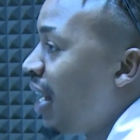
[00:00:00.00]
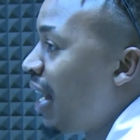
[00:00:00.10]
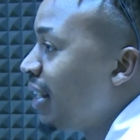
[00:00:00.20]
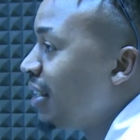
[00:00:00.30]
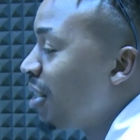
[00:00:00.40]

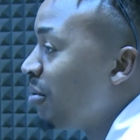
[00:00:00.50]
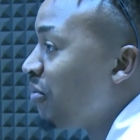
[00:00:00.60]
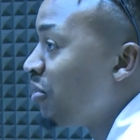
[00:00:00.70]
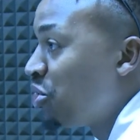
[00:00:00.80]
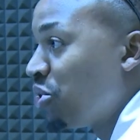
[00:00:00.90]
And I'm
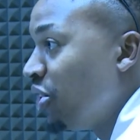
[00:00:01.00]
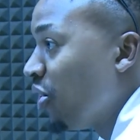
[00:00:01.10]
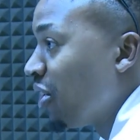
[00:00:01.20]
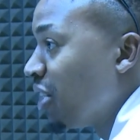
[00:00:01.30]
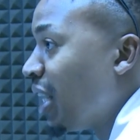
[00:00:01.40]
truly
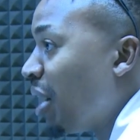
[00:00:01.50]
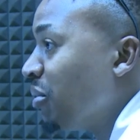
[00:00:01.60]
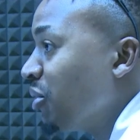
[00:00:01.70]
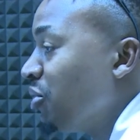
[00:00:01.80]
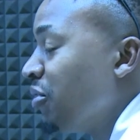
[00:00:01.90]
honored and
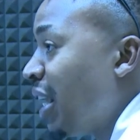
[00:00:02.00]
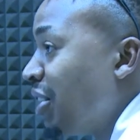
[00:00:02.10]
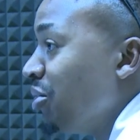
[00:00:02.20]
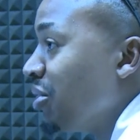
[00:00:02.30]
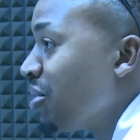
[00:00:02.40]
humbled to have
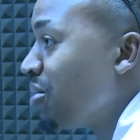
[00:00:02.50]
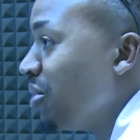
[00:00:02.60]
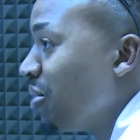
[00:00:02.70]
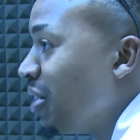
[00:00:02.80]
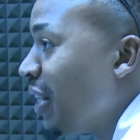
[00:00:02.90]
had you in the
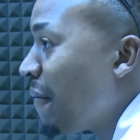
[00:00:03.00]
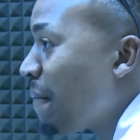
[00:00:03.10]
studio today.